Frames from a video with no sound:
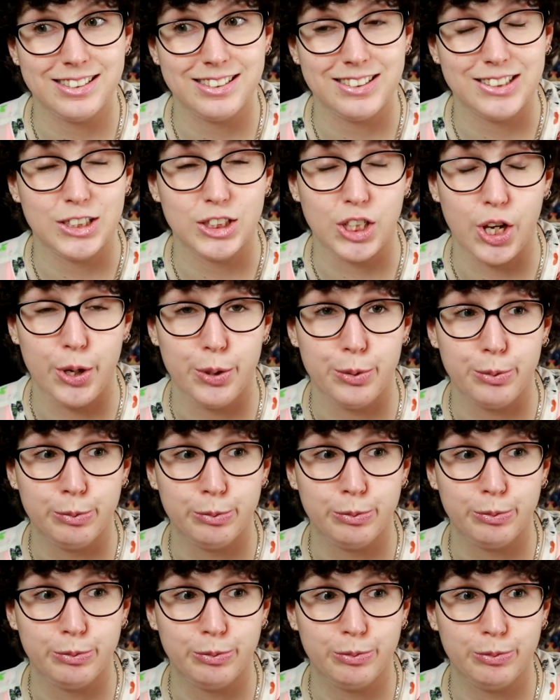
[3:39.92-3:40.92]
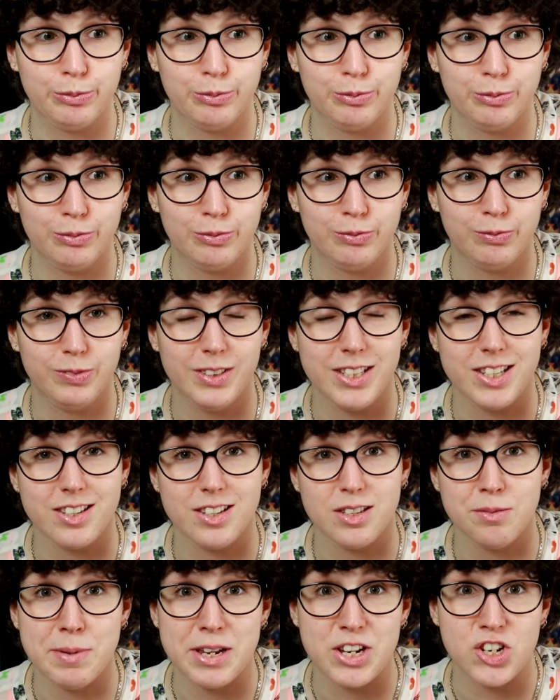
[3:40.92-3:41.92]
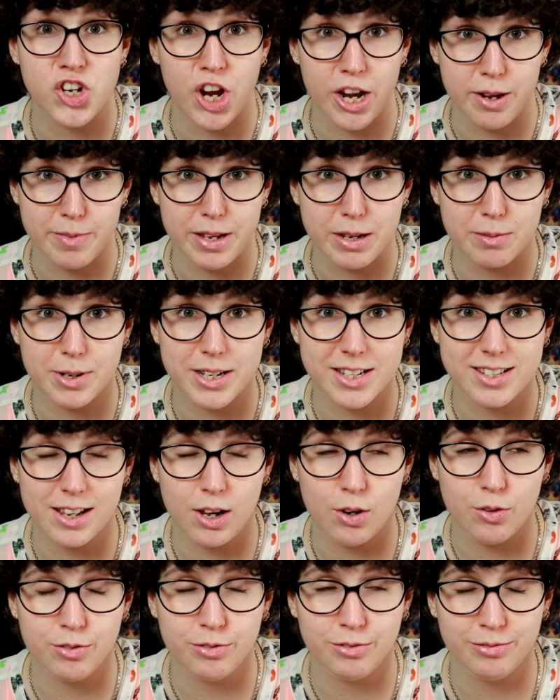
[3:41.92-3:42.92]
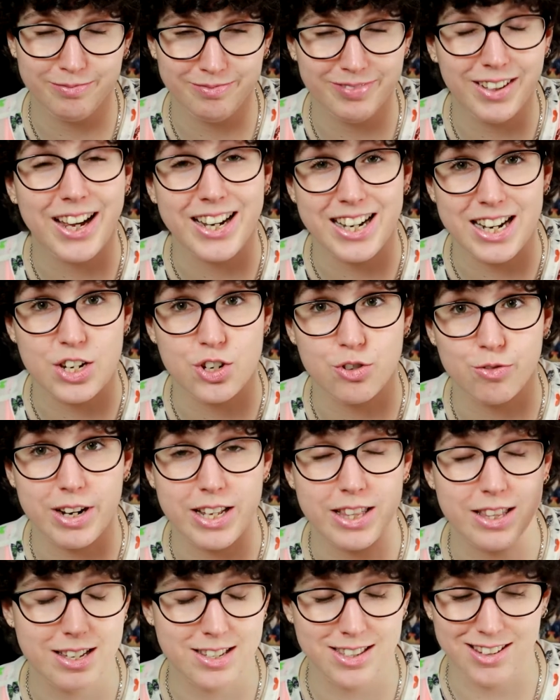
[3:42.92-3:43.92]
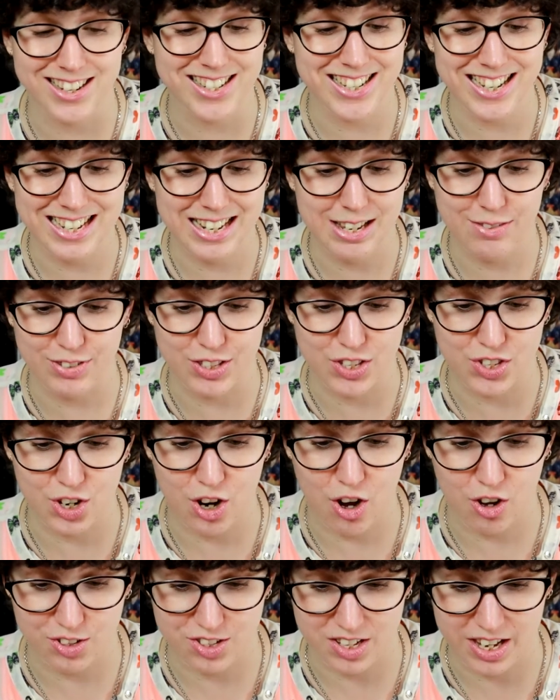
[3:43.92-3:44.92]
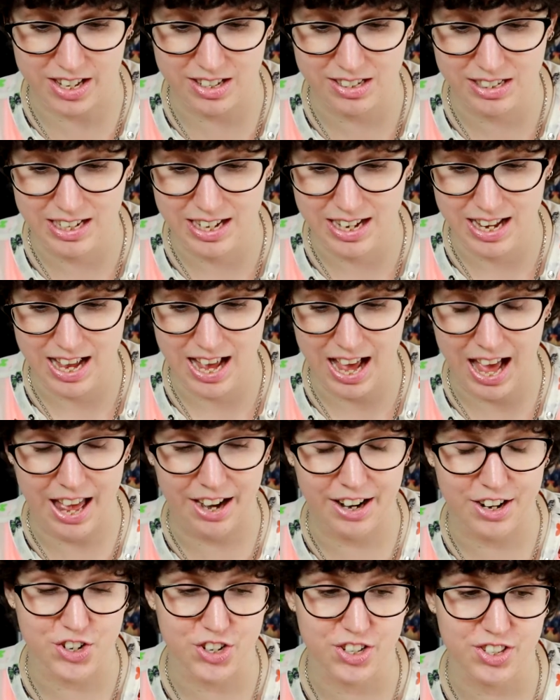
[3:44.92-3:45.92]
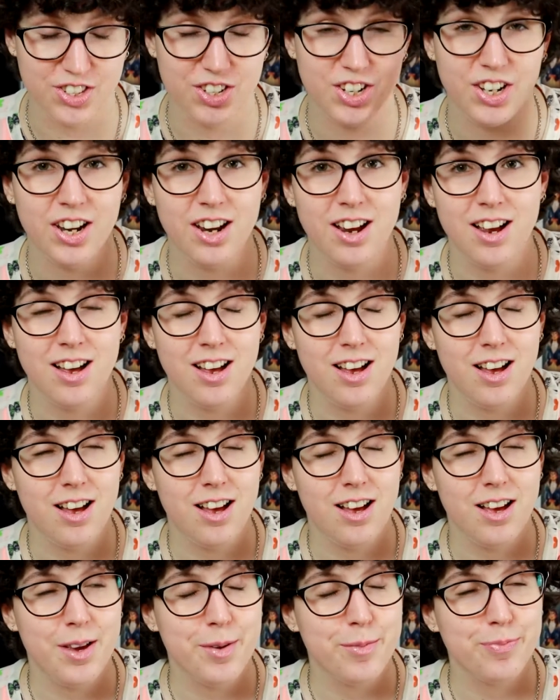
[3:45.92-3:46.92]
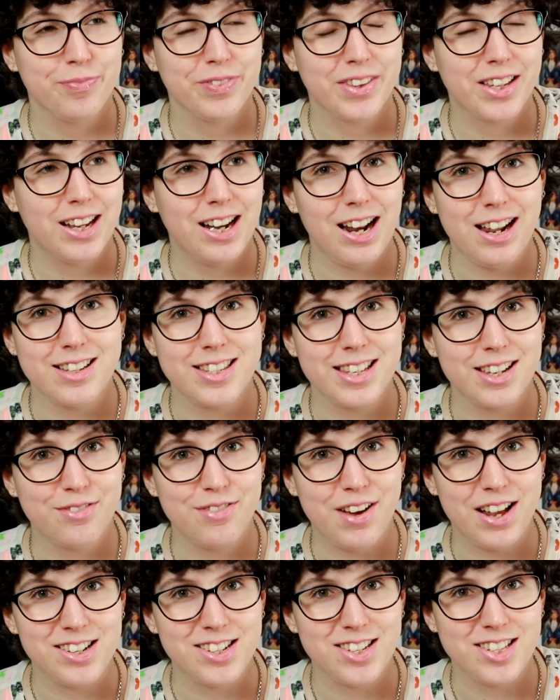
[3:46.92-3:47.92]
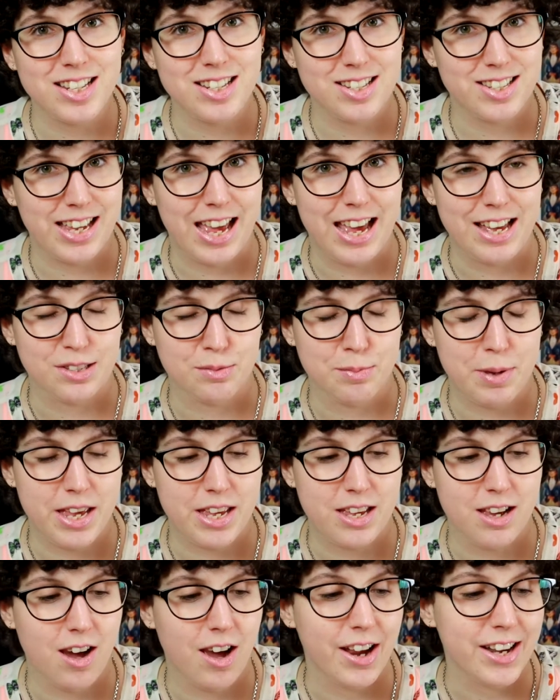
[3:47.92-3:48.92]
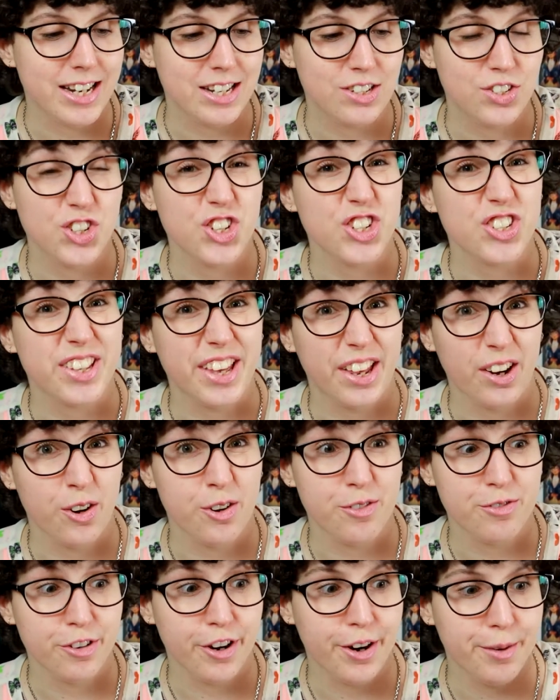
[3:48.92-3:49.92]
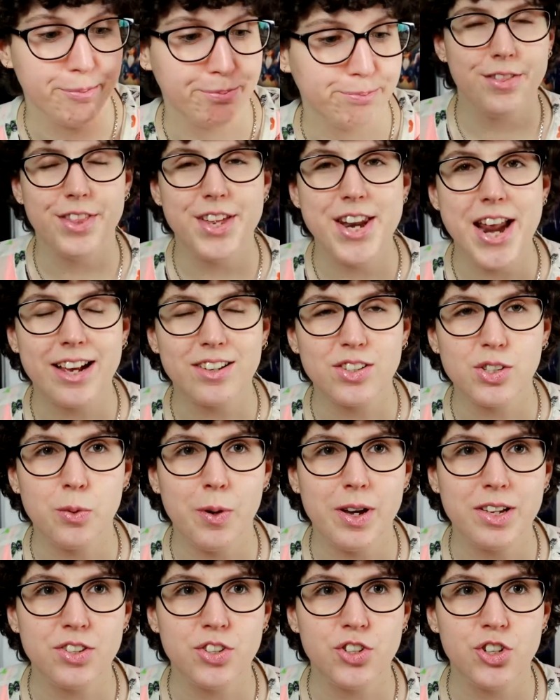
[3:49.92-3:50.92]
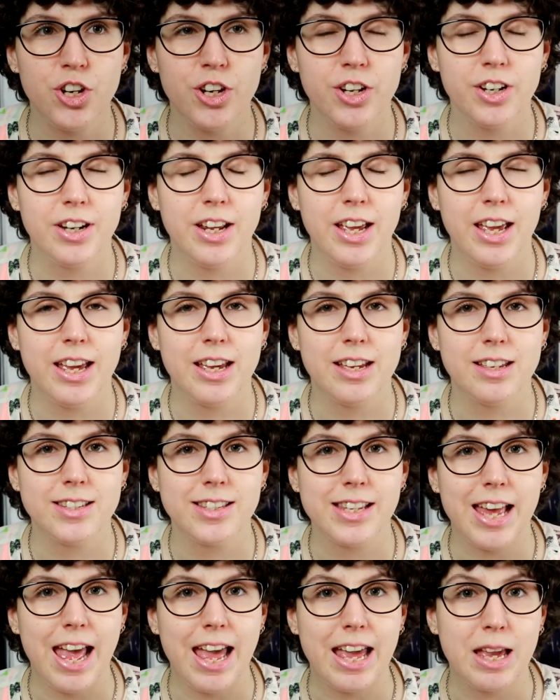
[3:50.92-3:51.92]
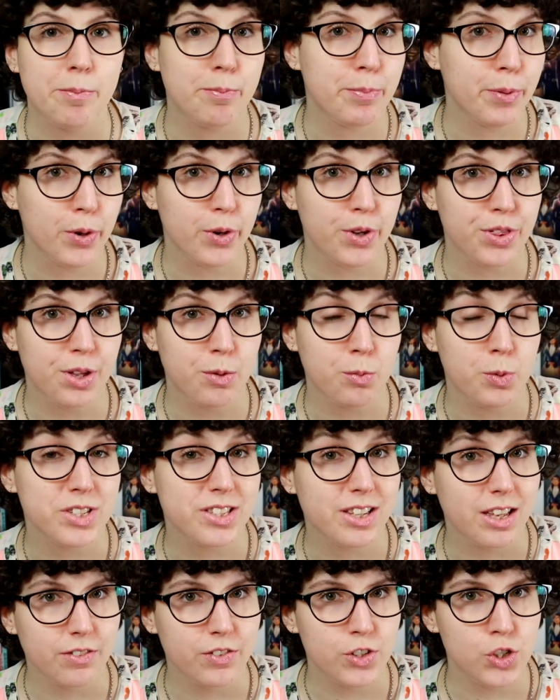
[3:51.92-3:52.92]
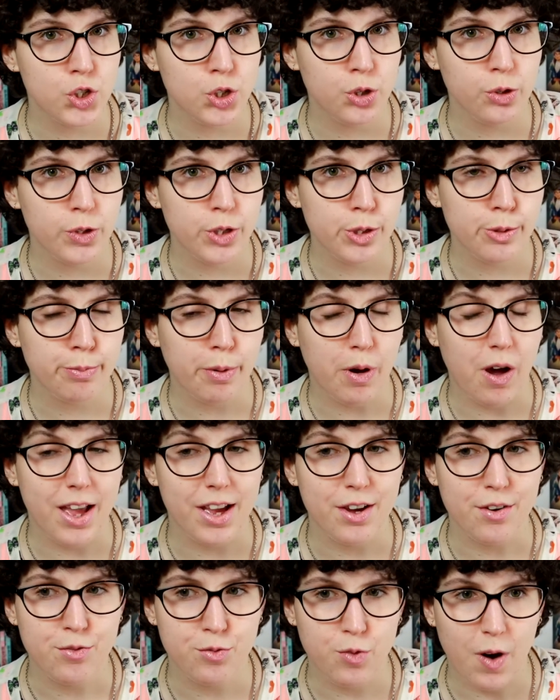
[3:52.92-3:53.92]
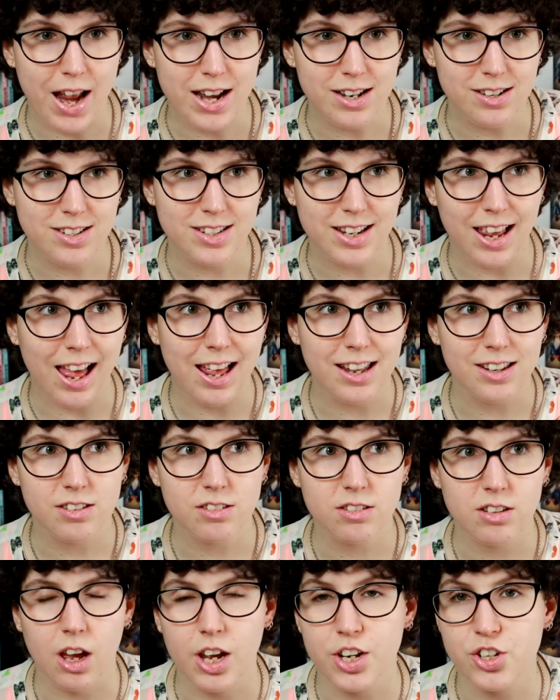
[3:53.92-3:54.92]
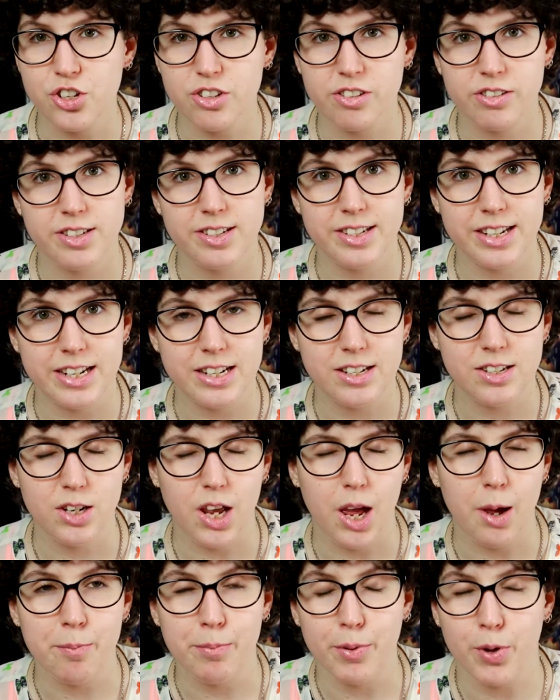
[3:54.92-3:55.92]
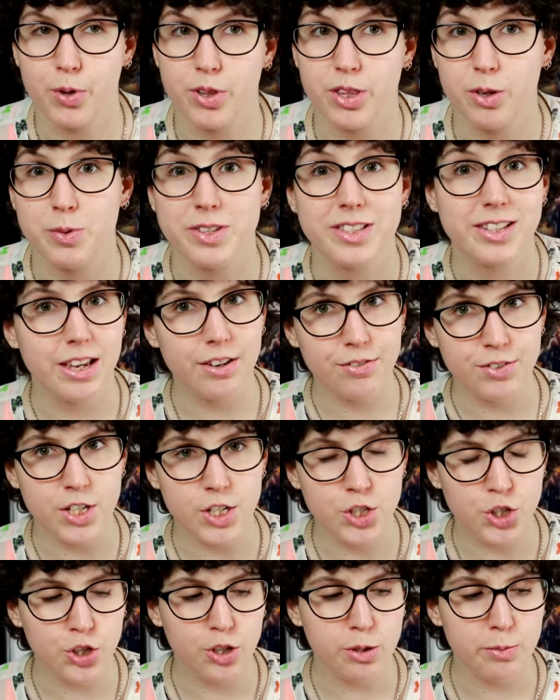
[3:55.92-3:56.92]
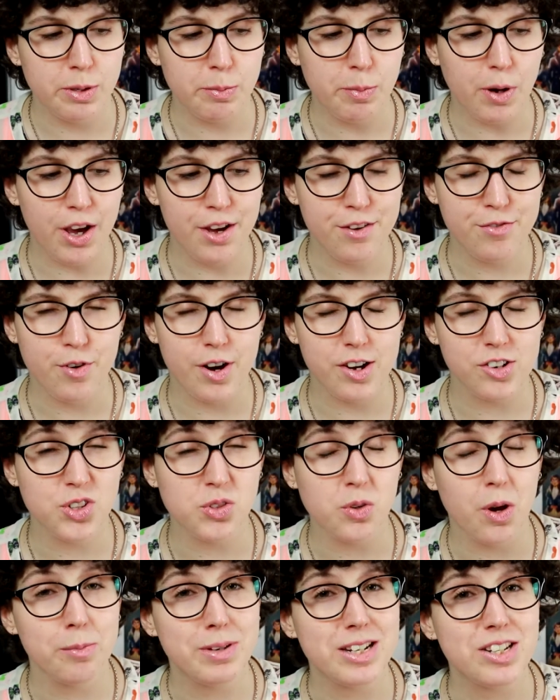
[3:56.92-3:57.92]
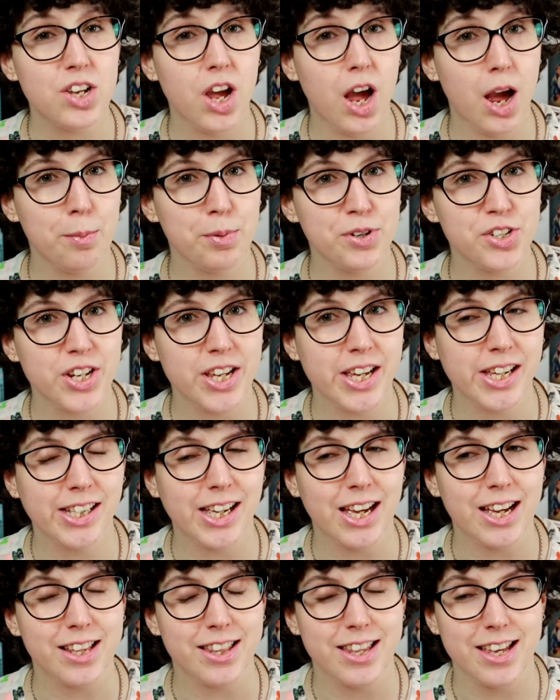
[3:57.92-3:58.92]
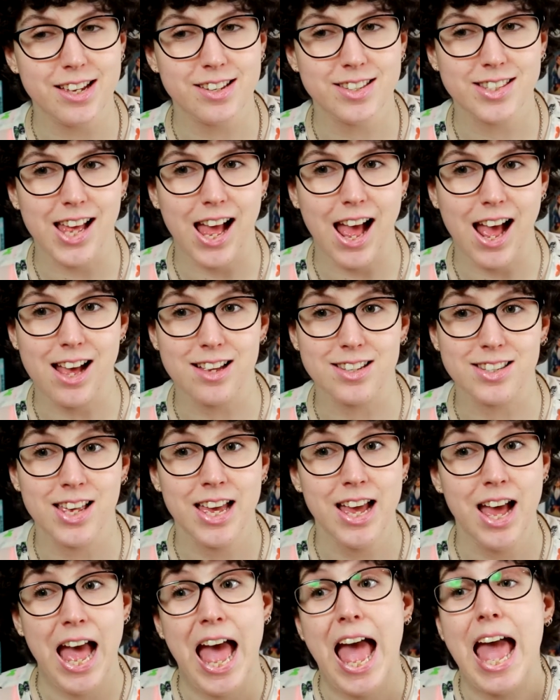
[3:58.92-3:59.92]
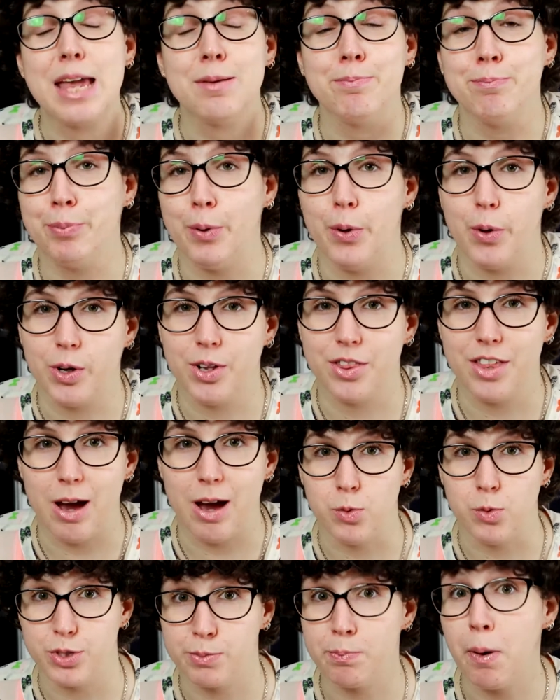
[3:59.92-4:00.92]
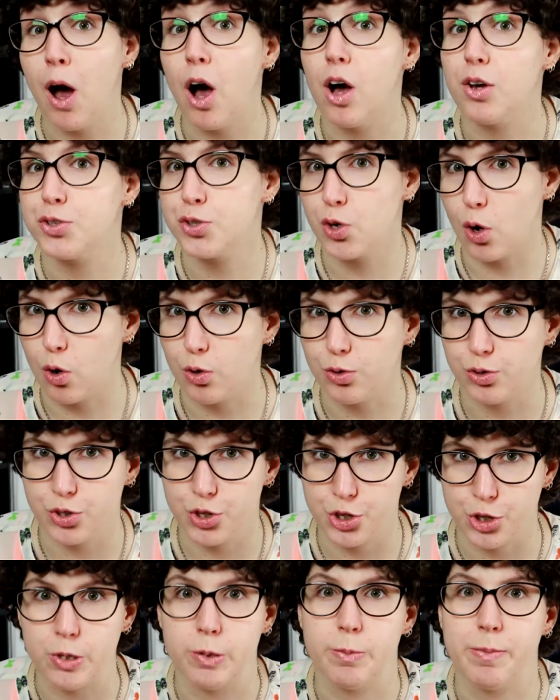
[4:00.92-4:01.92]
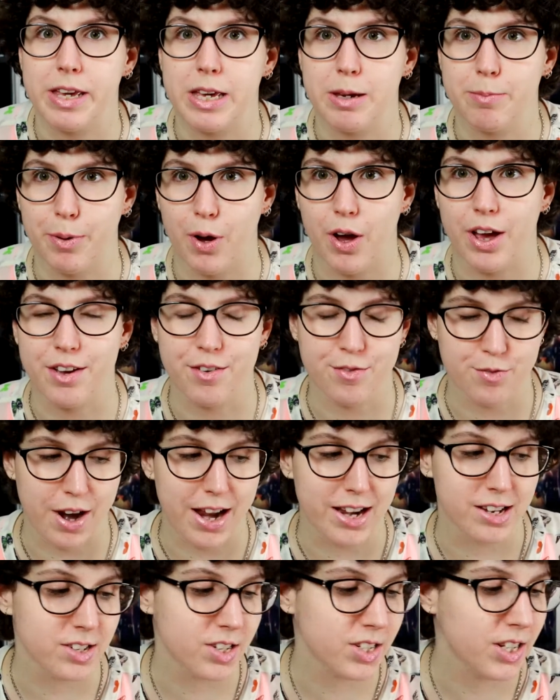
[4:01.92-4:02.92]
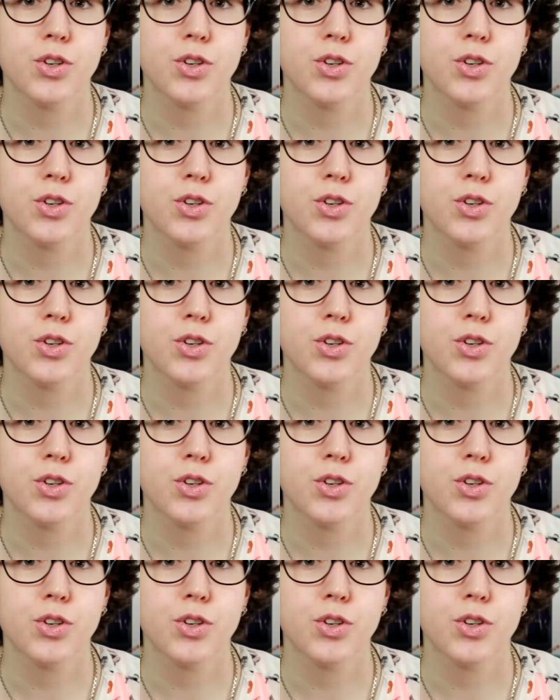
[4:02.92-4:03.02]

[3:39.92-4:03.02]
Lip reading: So this is me shaming myself. I need to read this. I did even start it, and I just... classic fantasy scares me. I need to just get over it. The next question is a book that was given to you by a friend, and I just did a book that was gifted to me by a friend, so I'm interpreting this as a book was passed on to me by a friend.